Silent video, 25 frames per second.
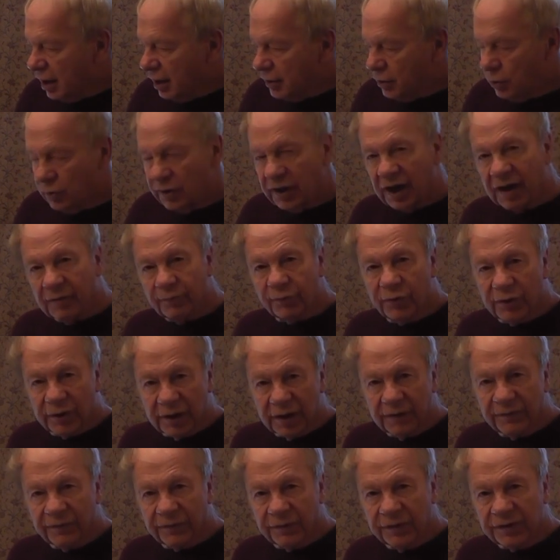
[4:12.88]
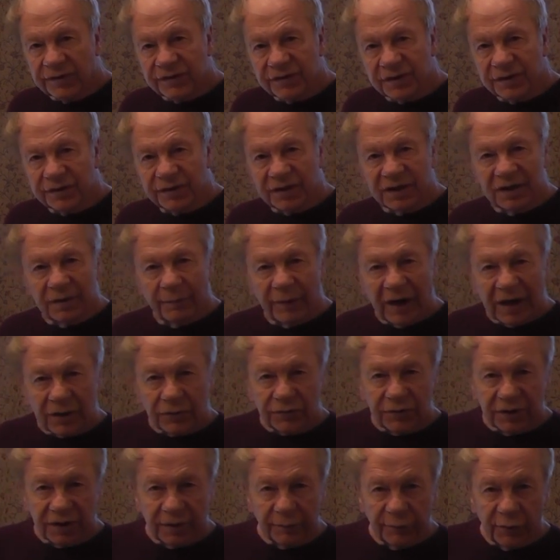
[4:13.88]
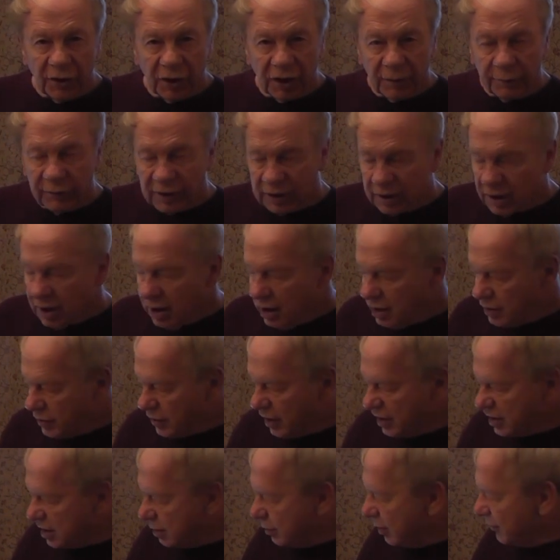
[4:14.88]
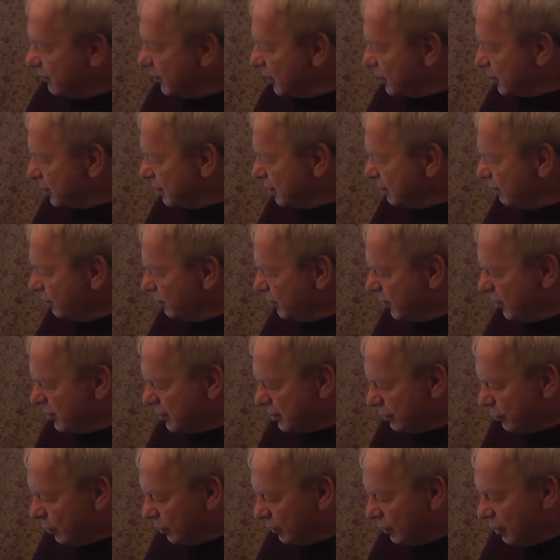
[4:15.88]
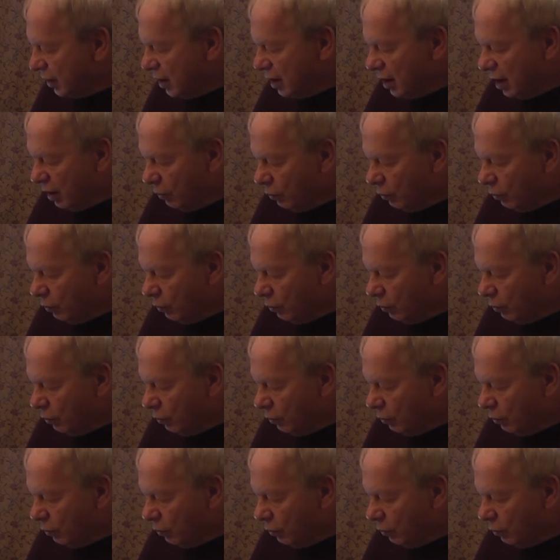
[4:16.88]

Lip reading: You can't put it, for instance, in the battery compartment. So it has to be visible.